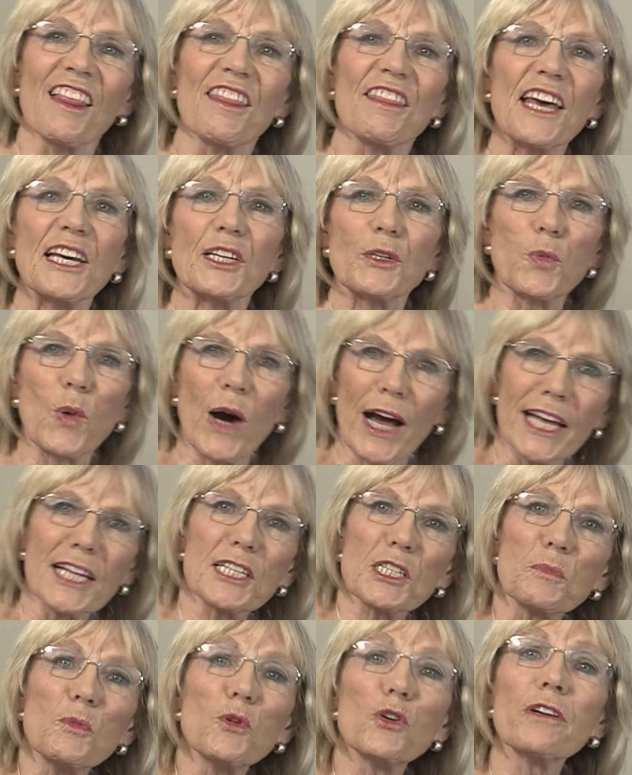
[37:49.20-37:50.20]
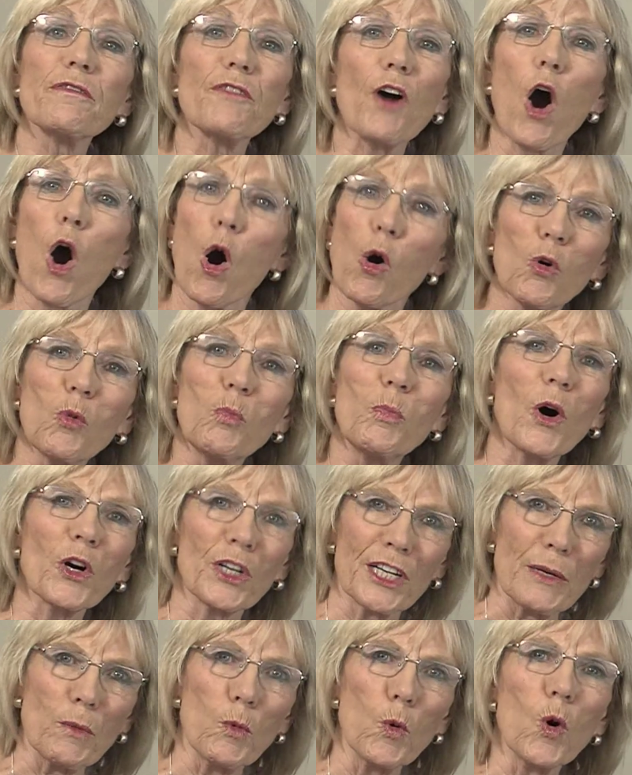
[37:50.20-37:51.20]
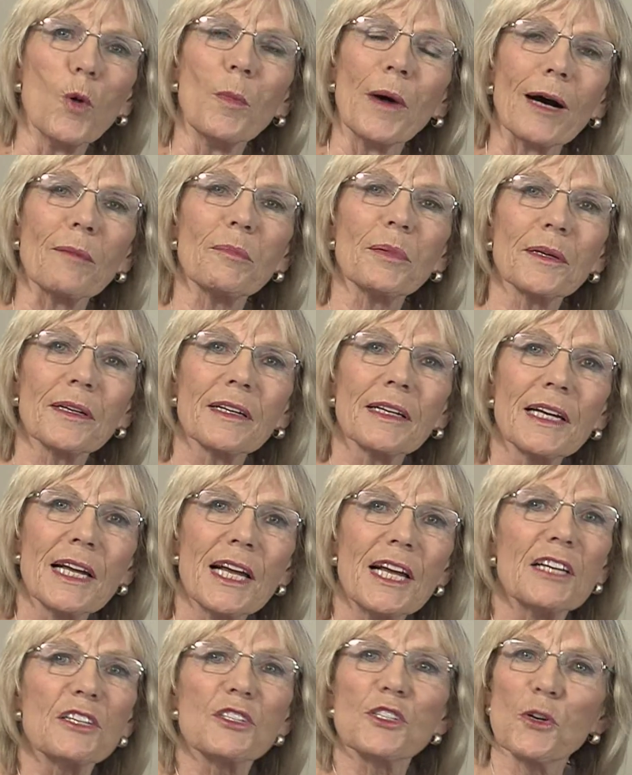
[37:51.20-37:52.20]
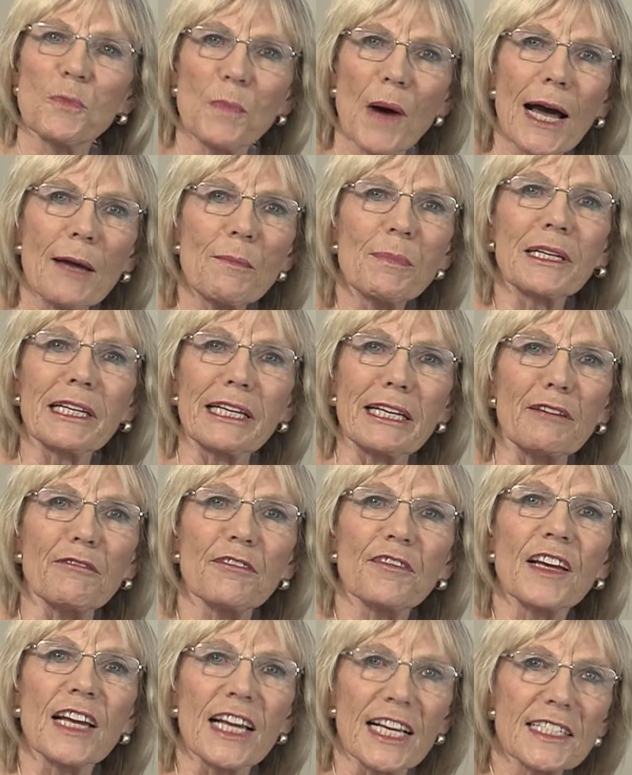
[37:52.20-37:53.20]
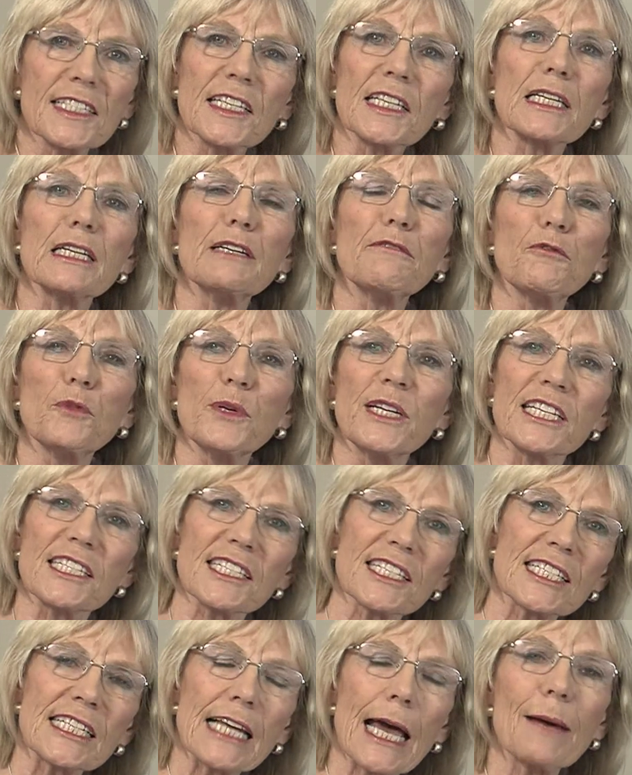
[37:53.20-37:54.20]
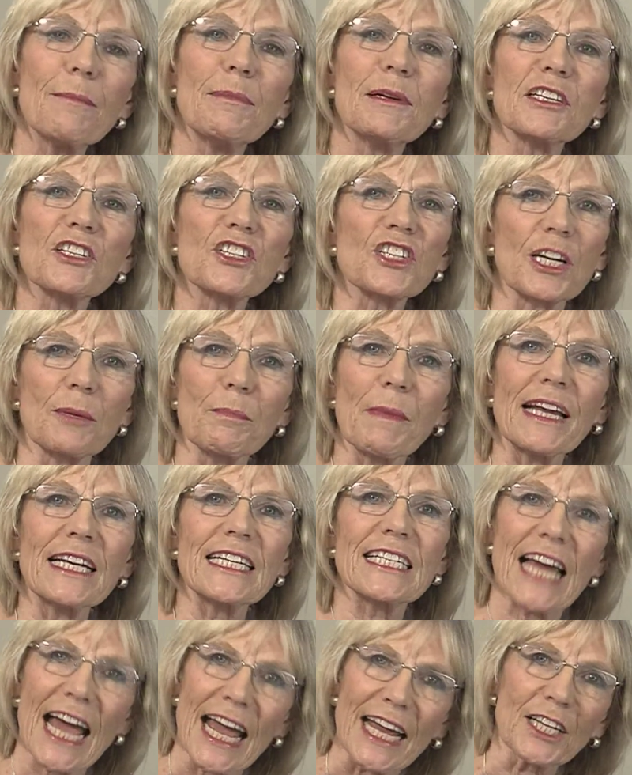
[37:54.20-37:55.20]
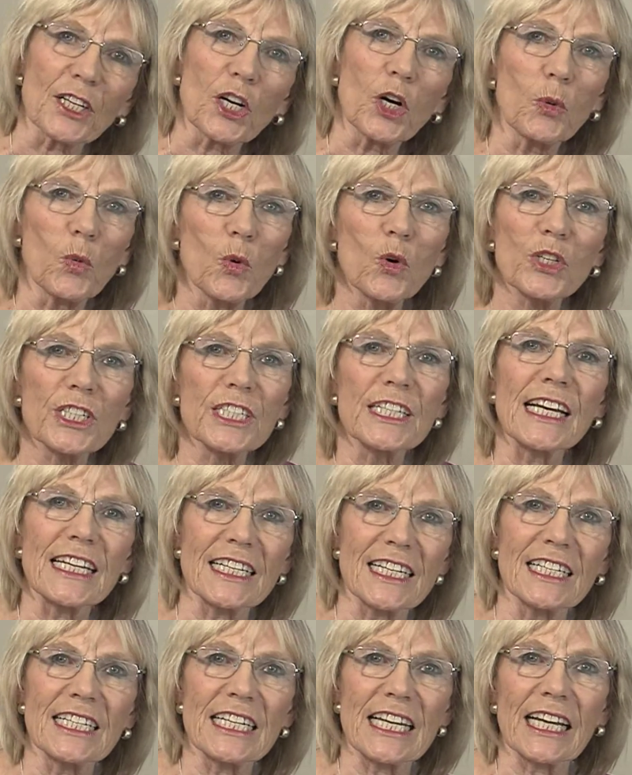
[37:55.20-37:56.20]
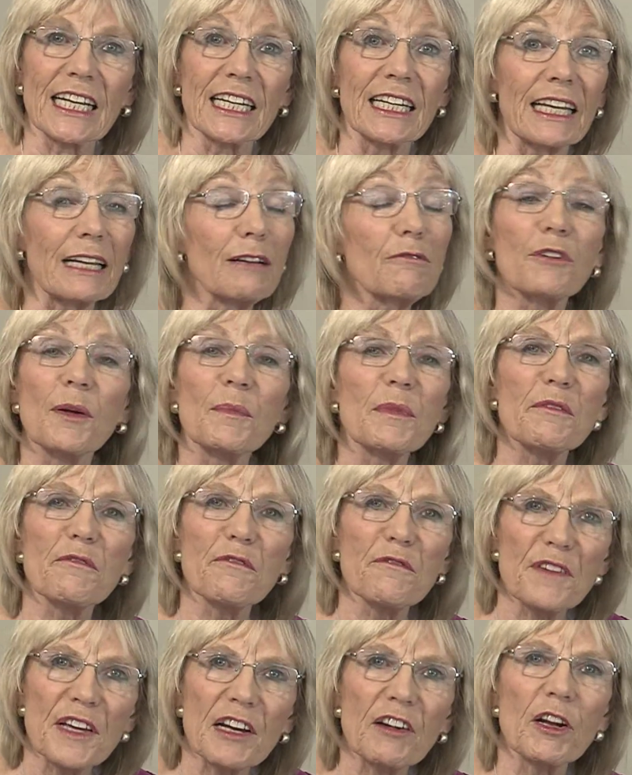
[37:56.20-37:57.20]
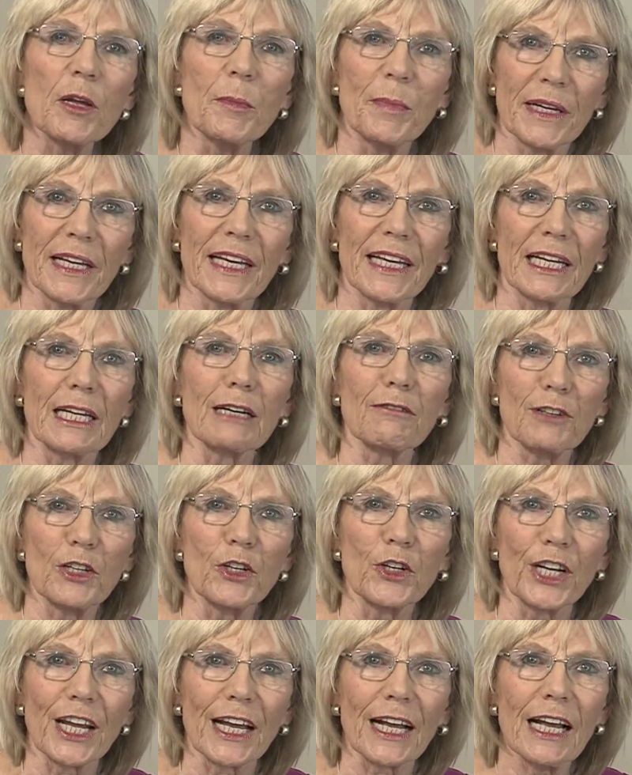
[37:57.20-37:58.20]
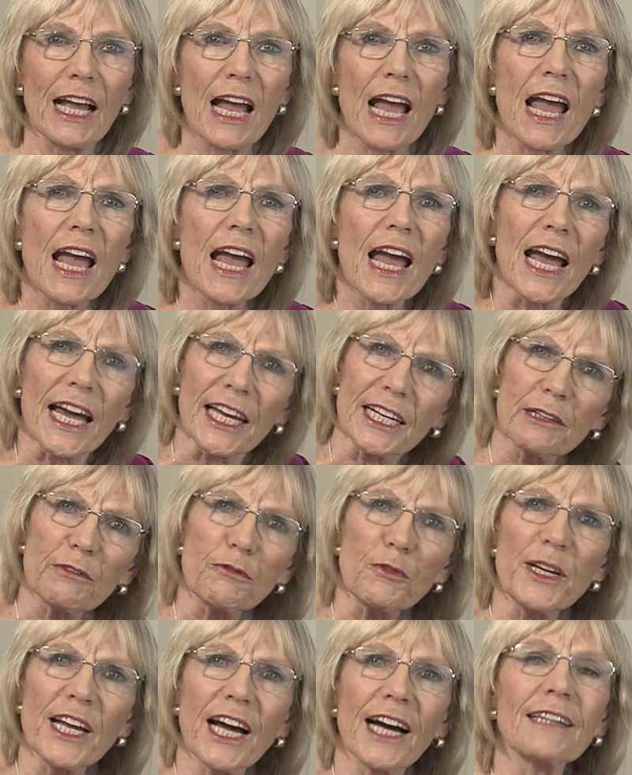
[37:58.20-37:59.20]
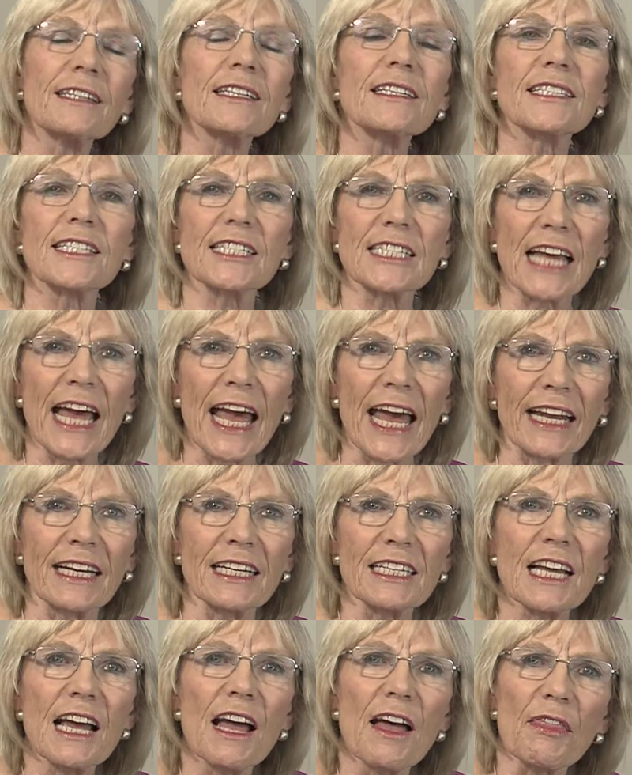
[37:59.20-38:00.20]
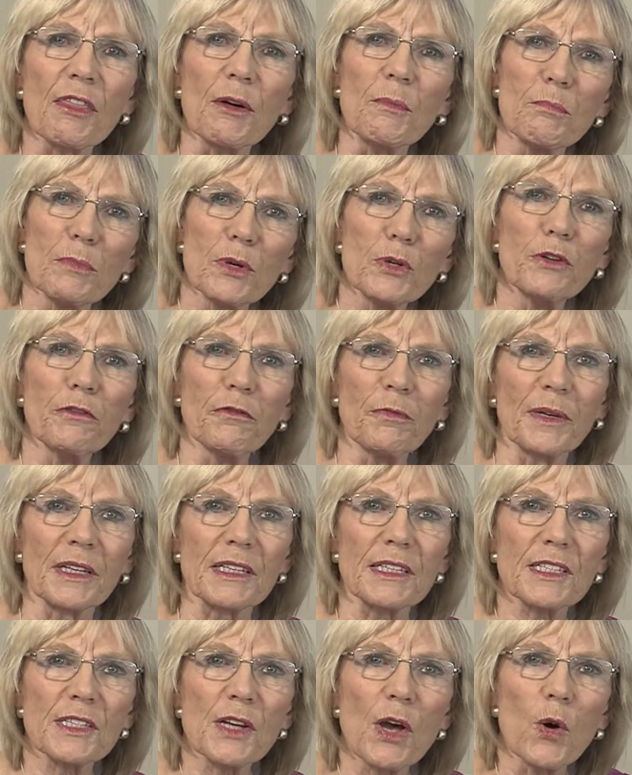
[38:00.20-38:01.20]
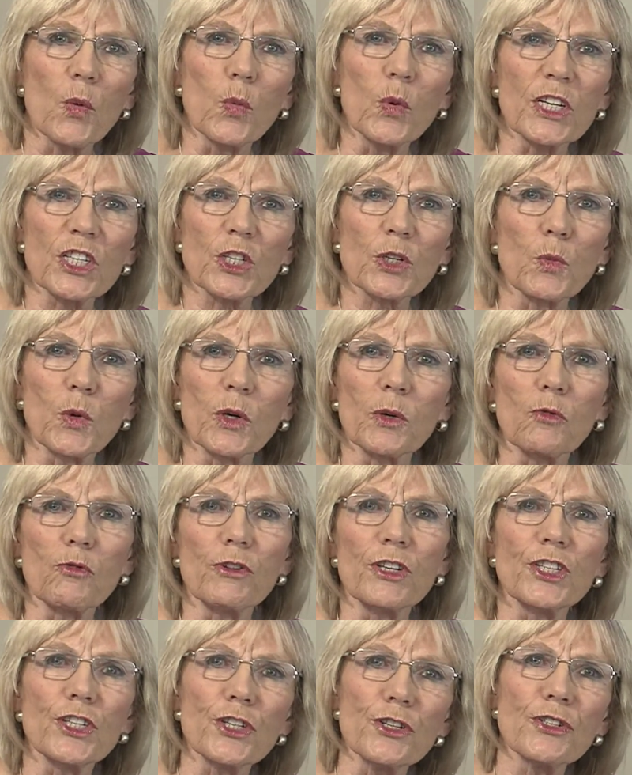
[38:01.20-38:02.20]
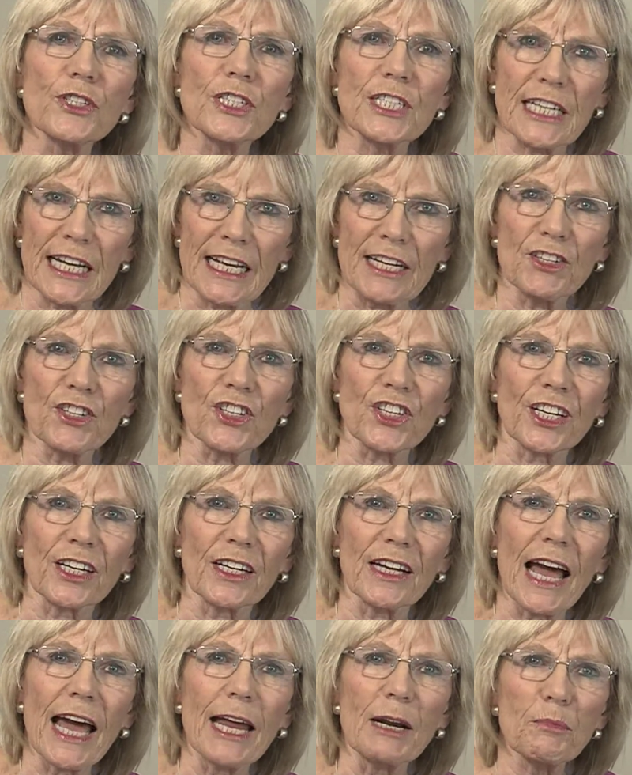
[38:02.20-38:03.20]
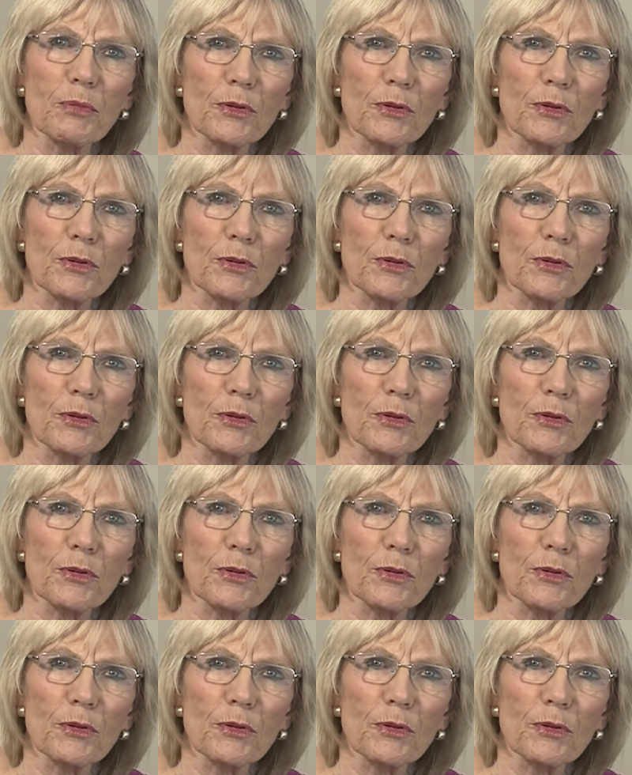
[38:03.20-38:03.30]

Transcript: That way it's more of a whole body warm-up. So my belief is that if we establish and maintain coordinated technique from the very beginning of learning, and if we understand the movements which will reduce tension and